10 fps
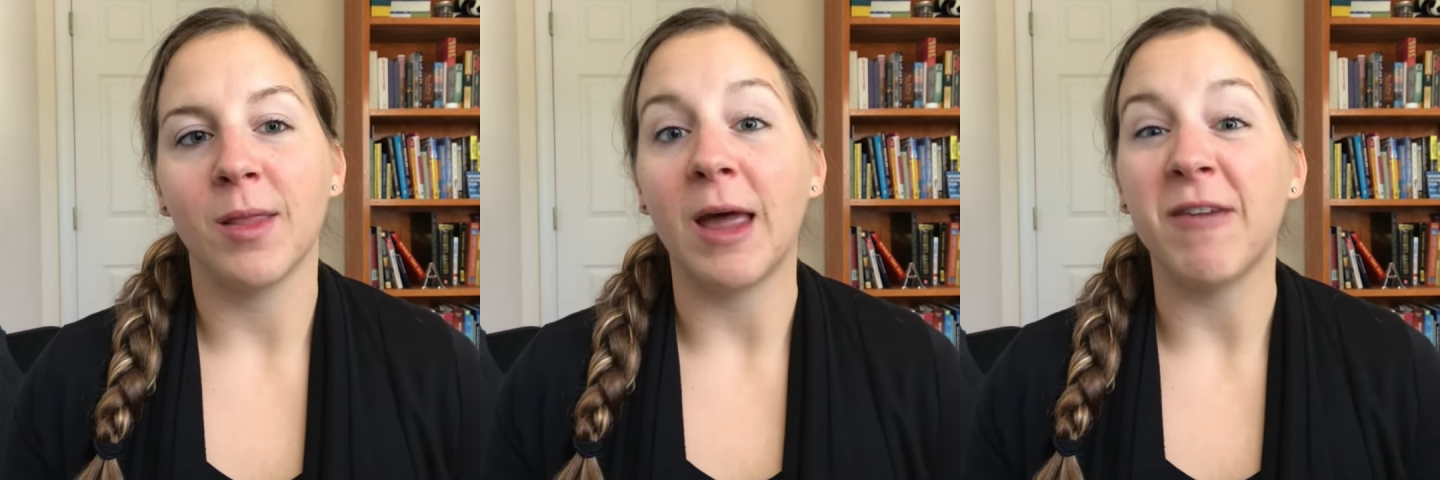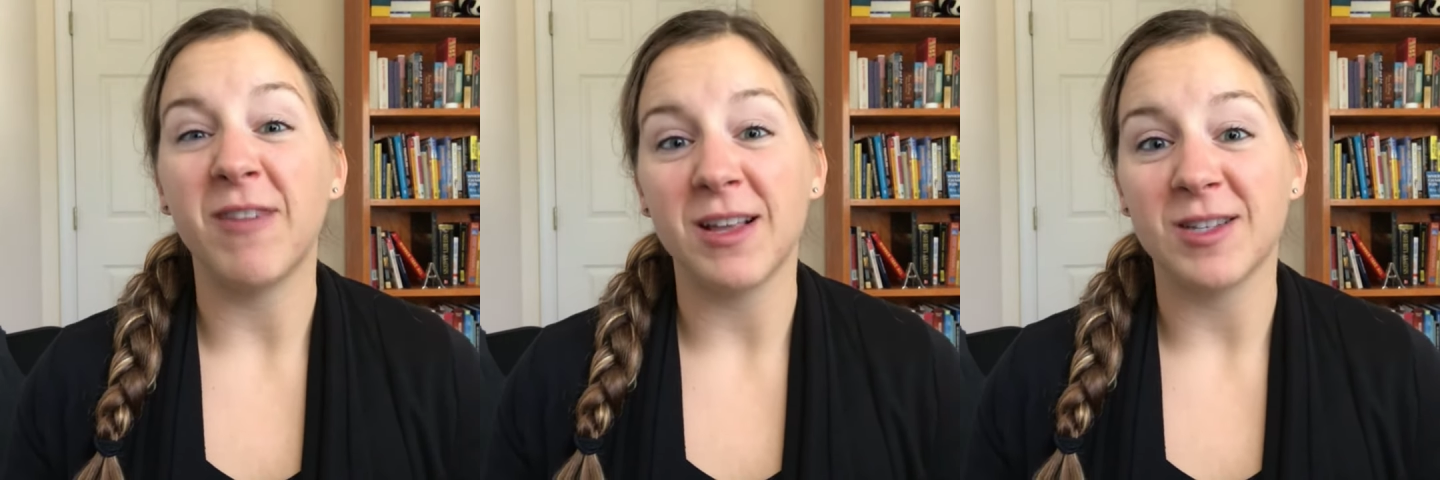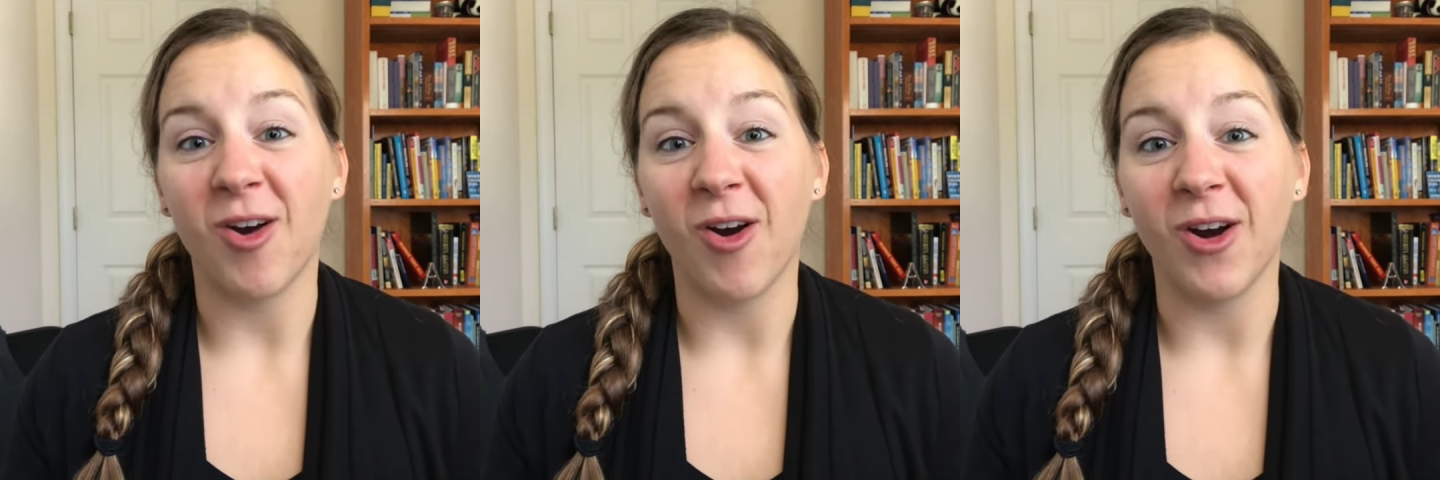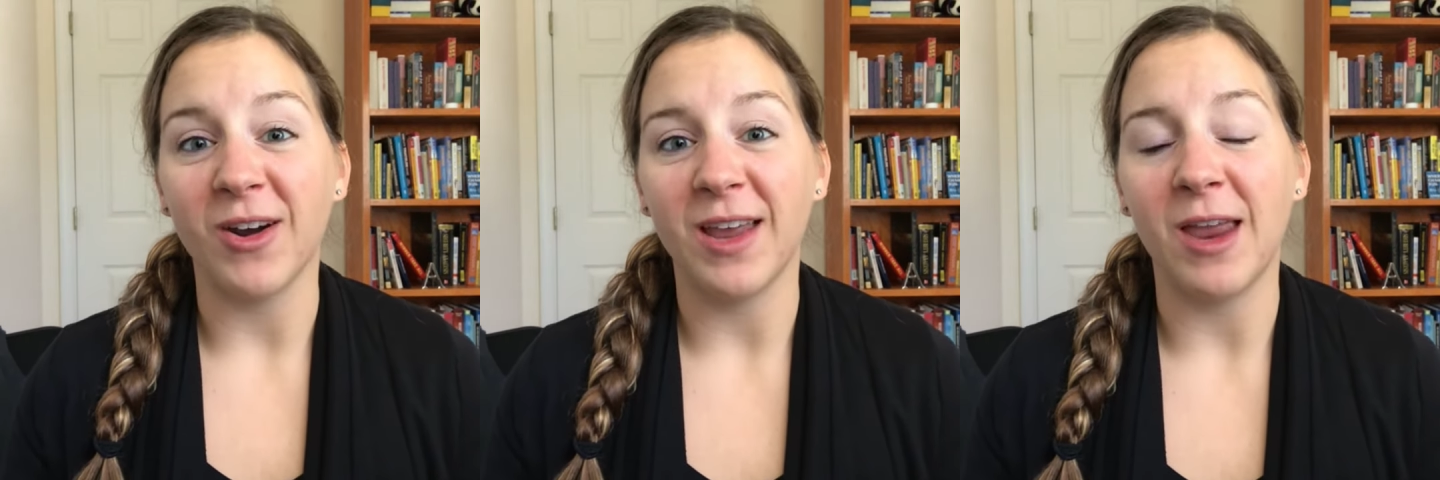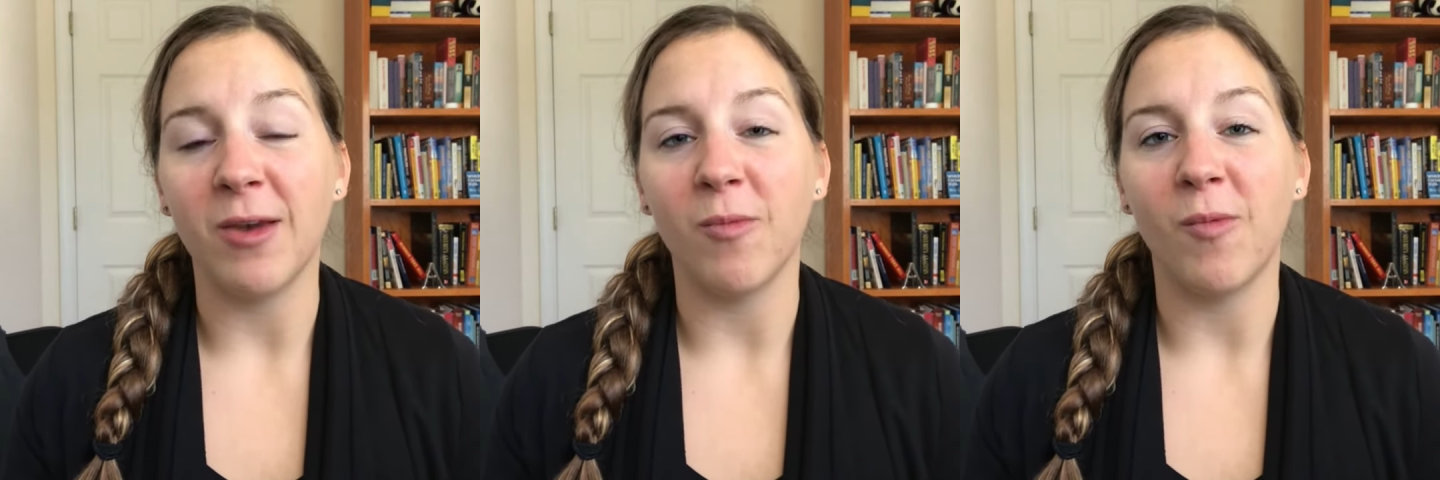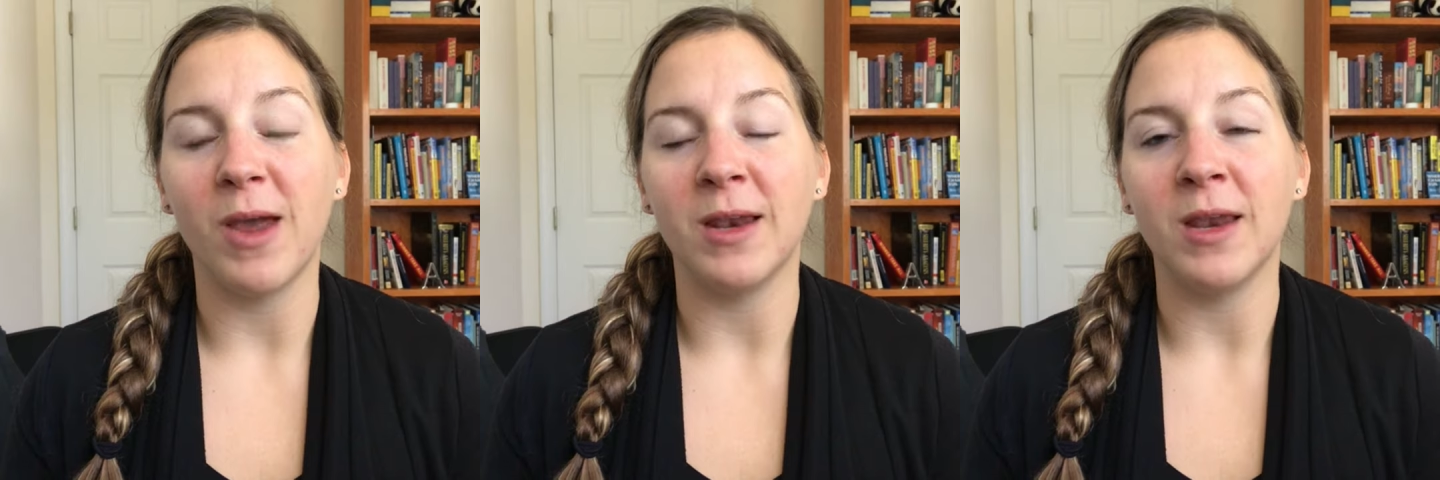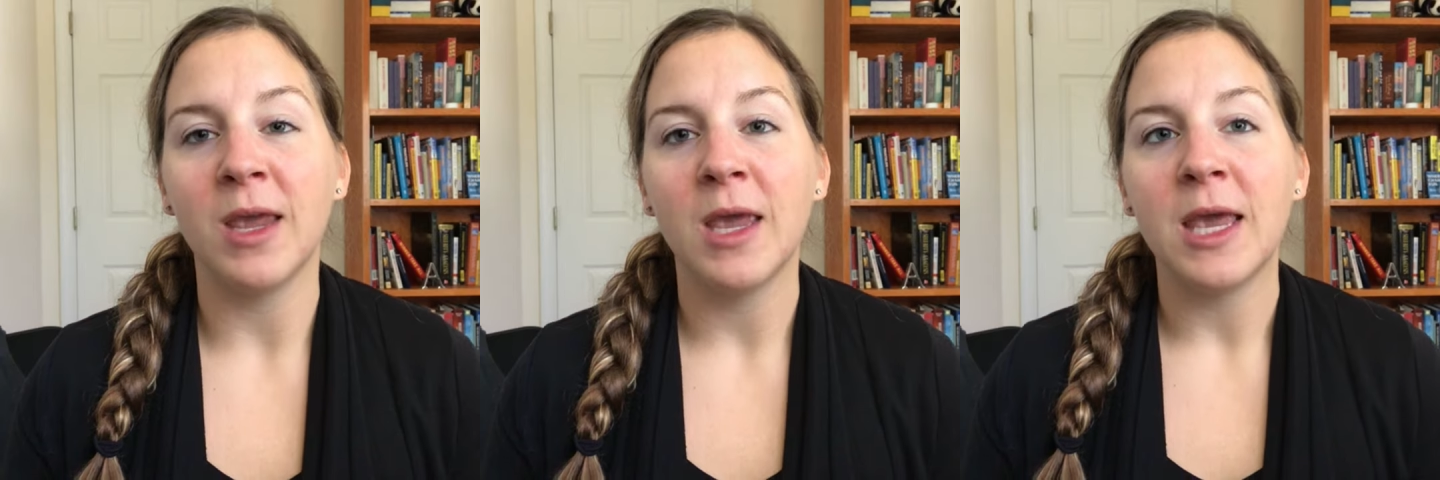life gets hard and when